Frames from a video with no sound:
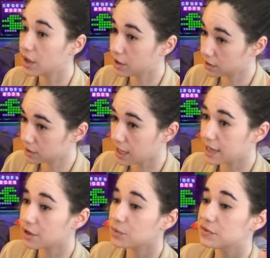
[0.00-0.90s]
our
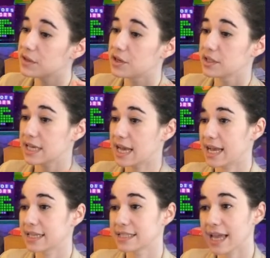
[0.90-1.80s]
title, we've done our
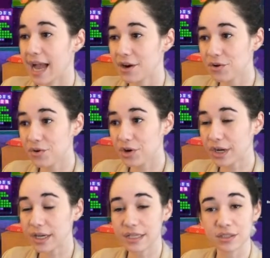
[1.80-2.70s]
tags.
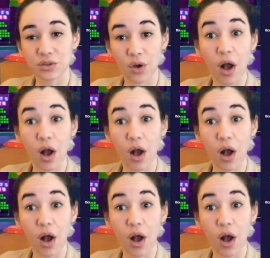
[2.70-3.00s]
Category is